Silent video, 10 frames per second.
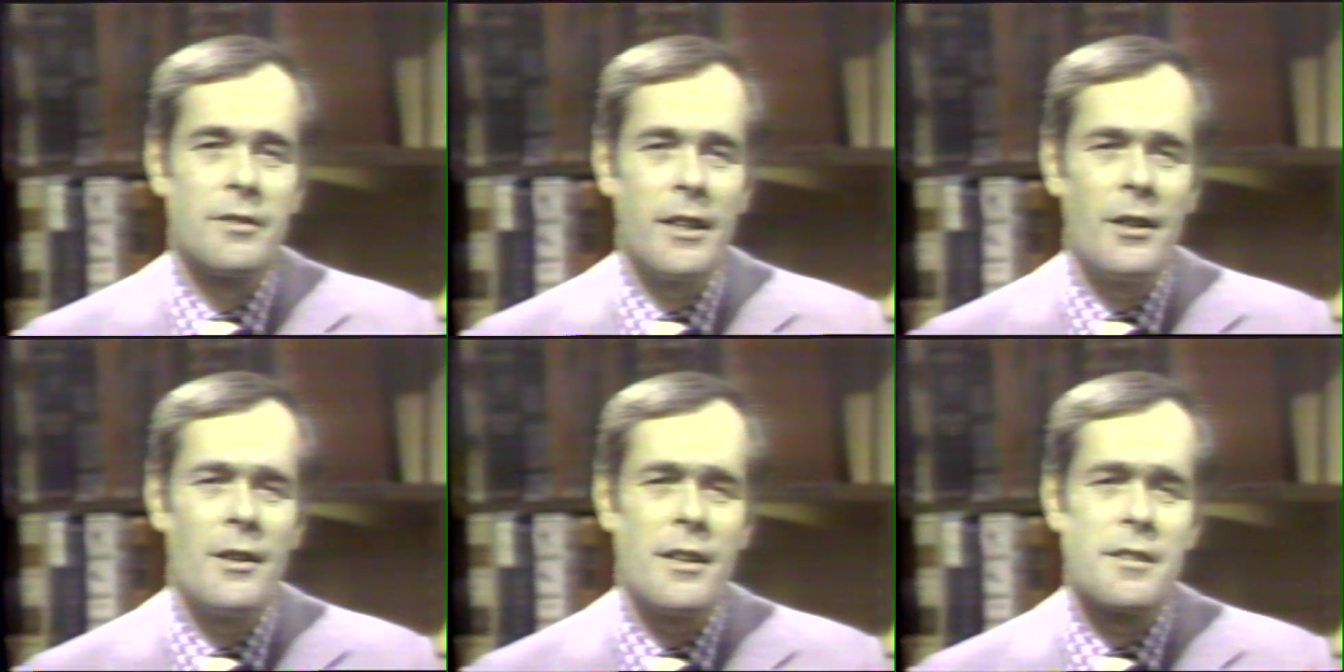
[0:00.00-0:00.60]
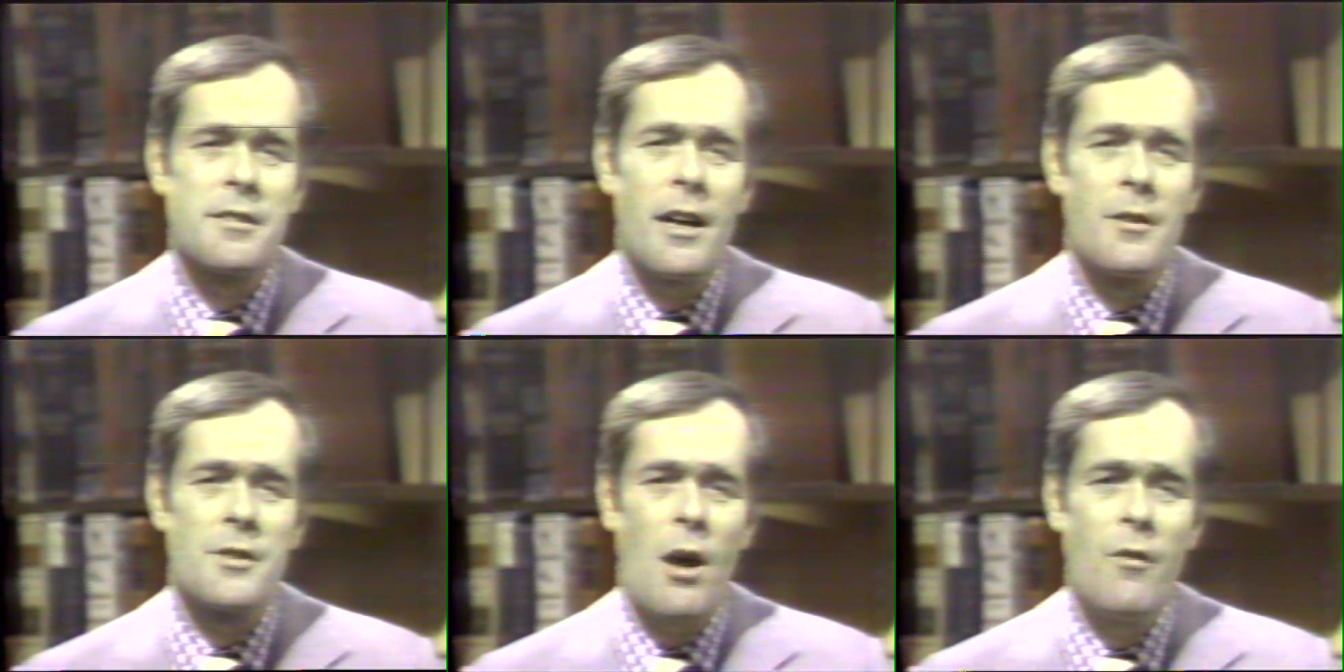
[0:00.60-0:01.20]
I know that
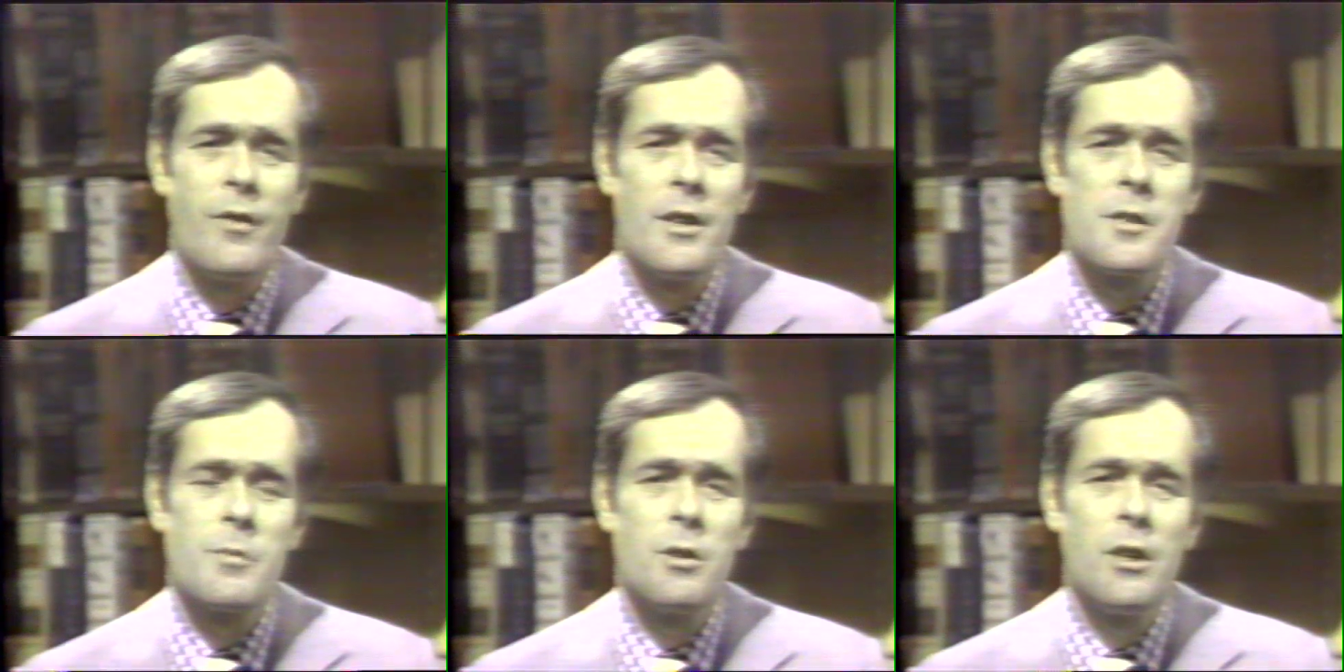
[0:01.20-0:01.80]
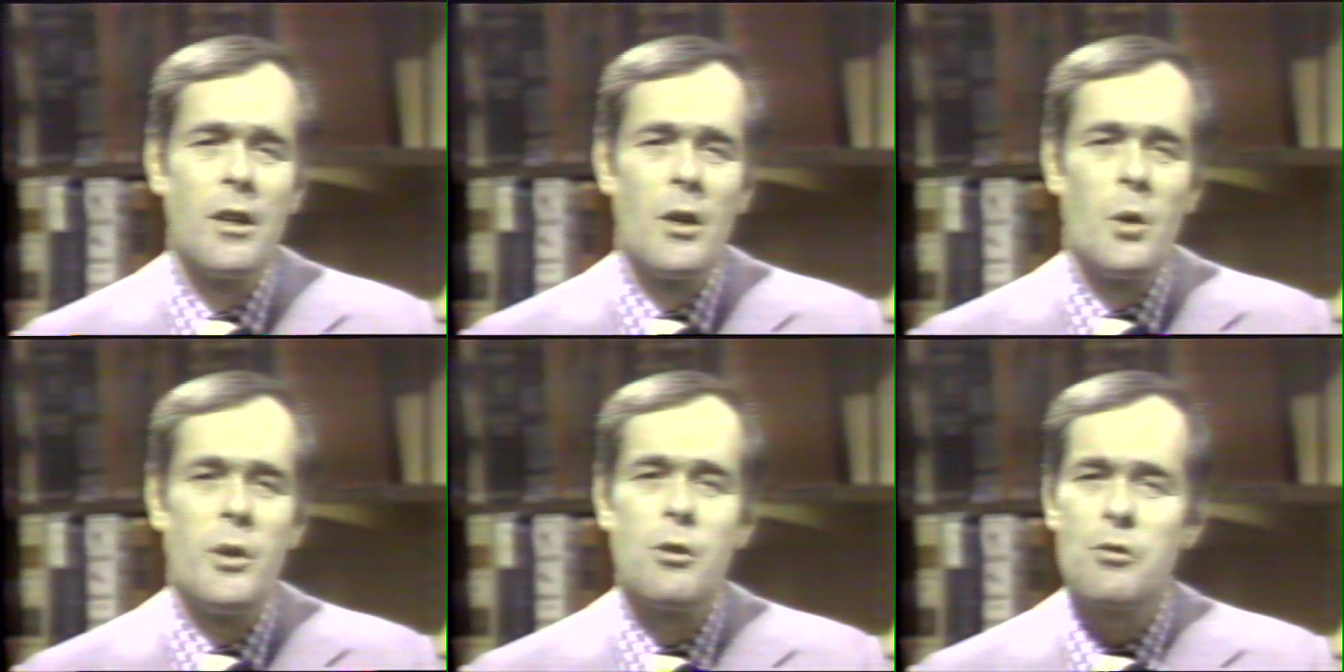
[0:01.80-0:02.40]
sounds obvious, but
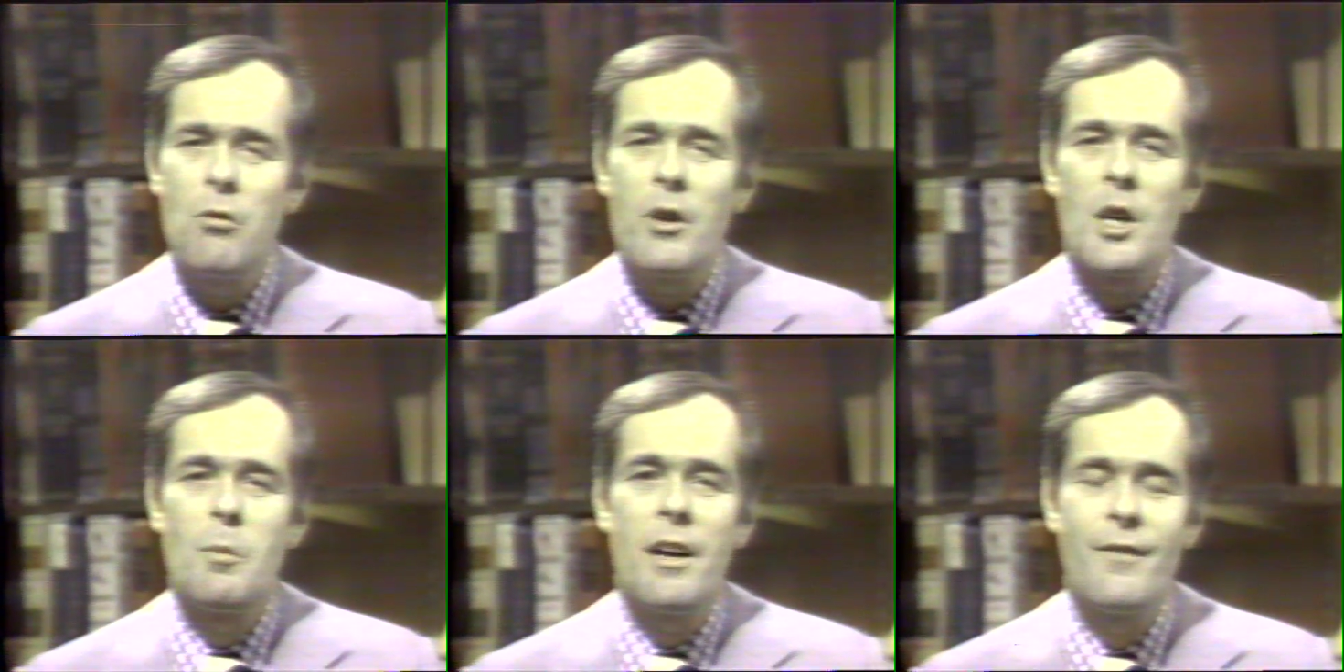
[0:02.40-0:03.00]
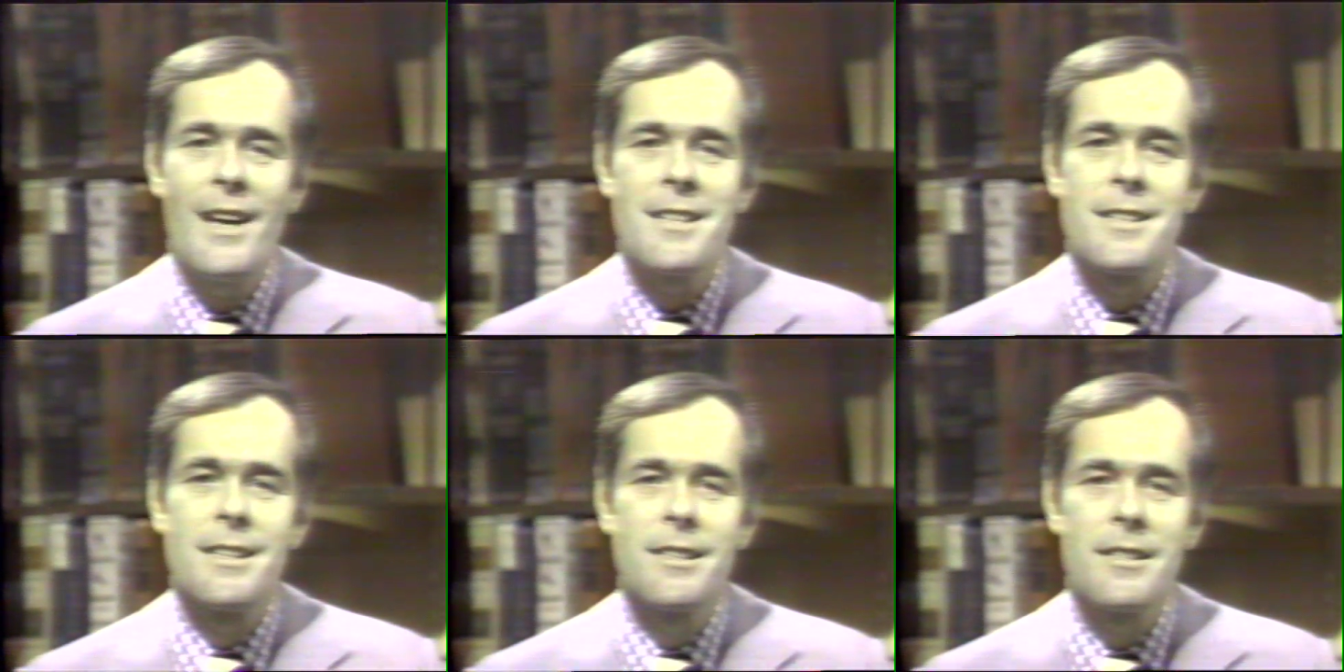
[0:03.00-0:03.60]
when you're talking about
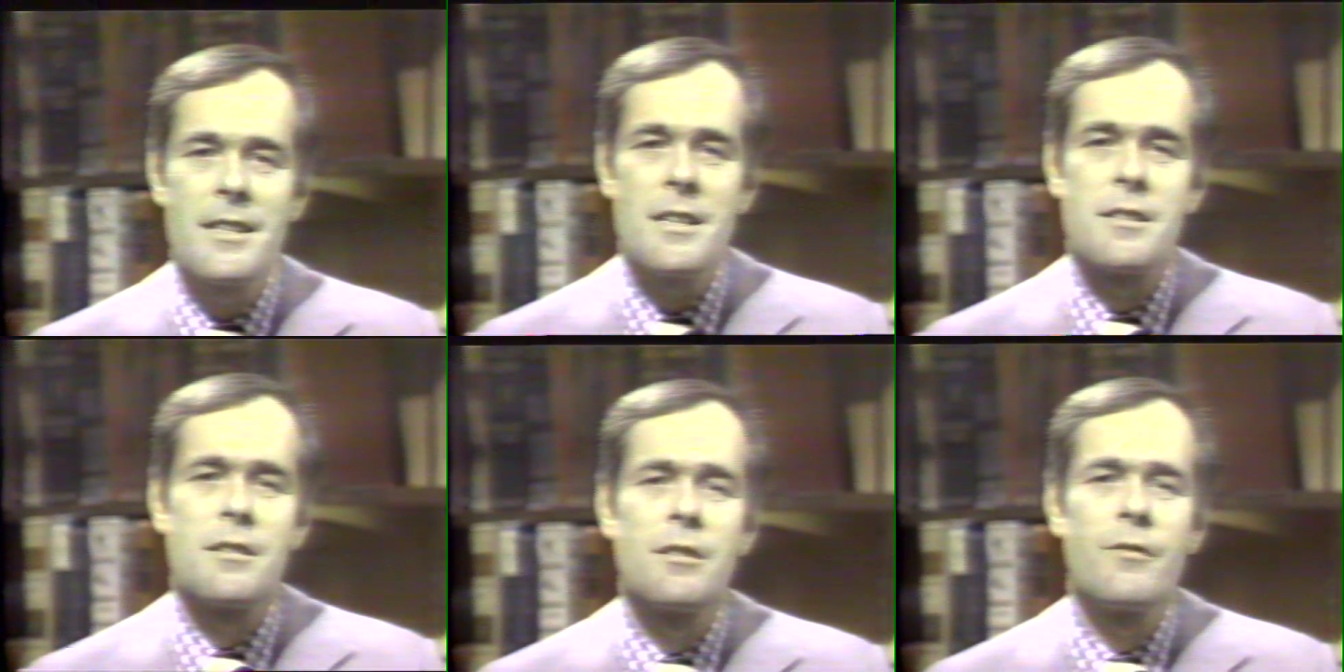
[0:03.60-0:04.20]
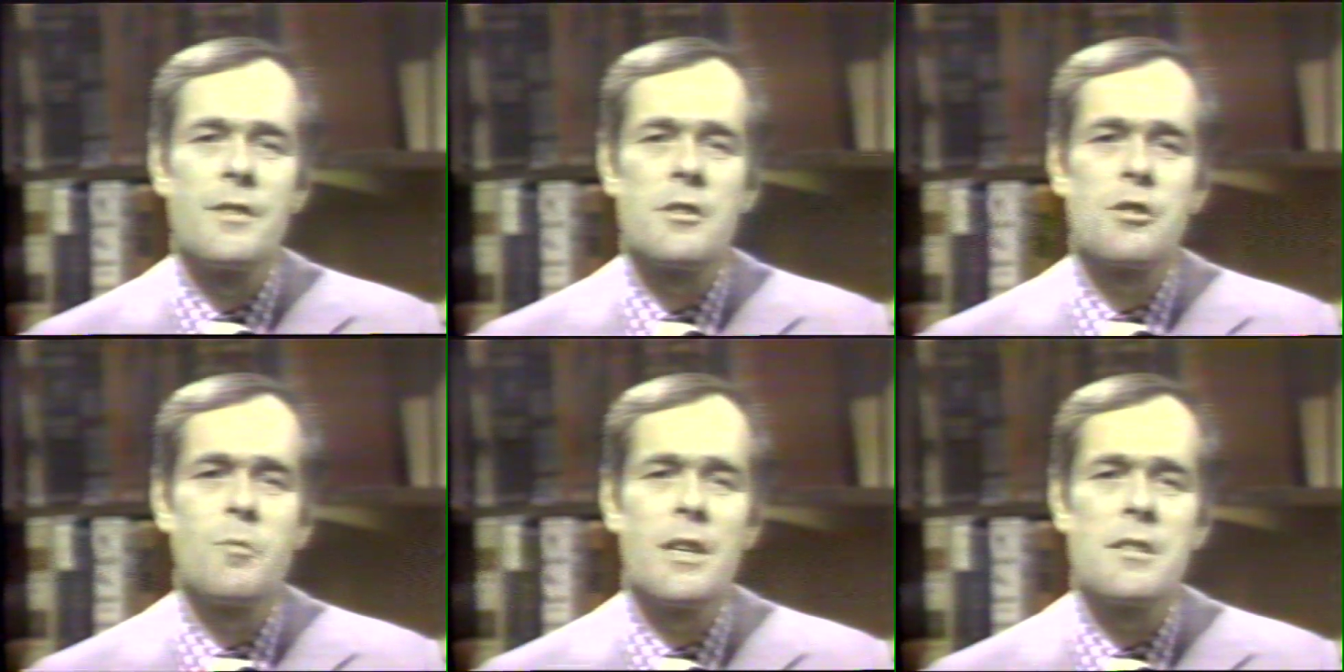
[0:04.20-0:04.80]
vascular diseases, the
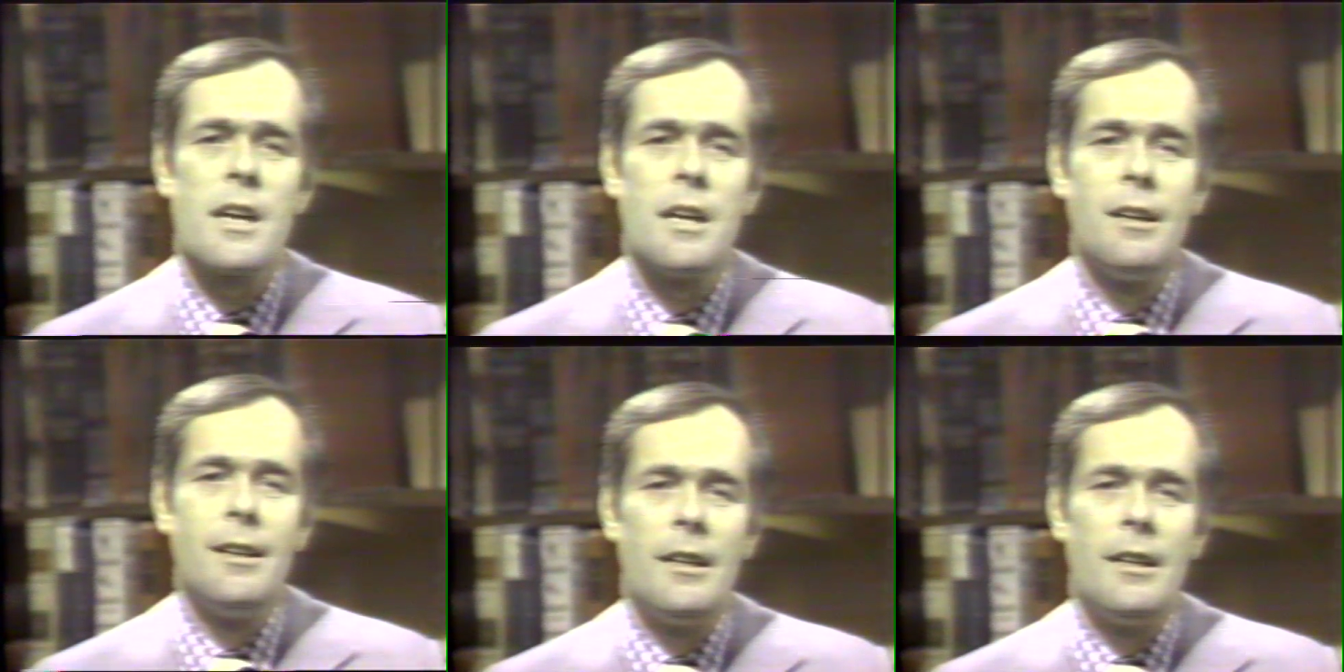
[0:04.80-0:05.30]
physician may say,